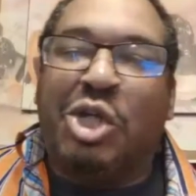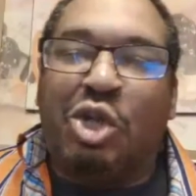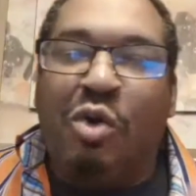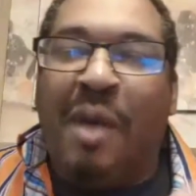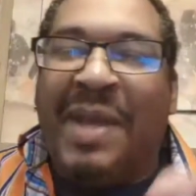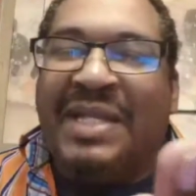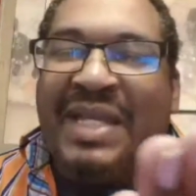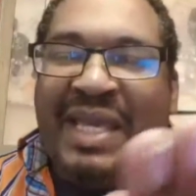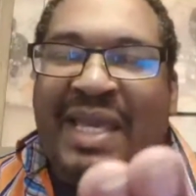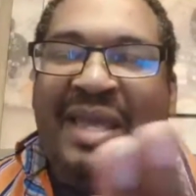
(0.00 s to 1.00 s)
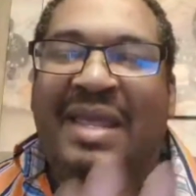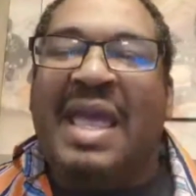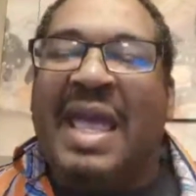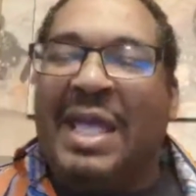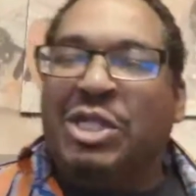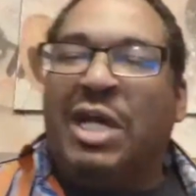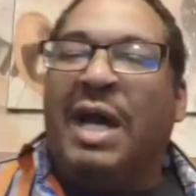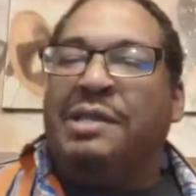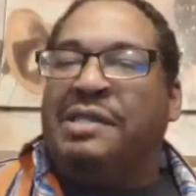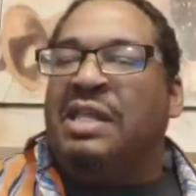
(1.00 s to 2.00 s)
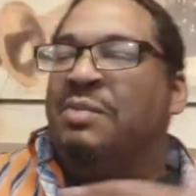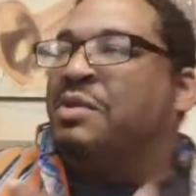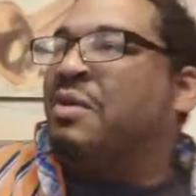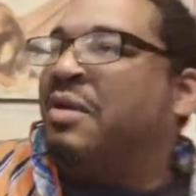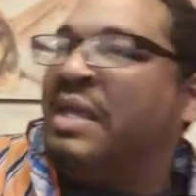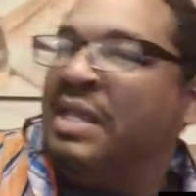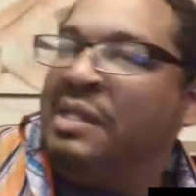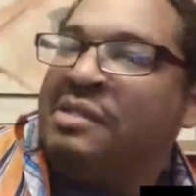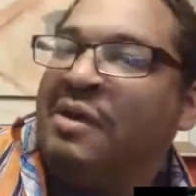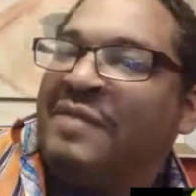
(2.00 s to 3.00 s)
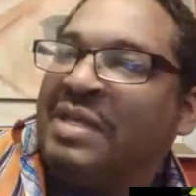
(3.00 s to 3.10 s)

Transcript: to show up at the end, and John Cena was going to get his stuff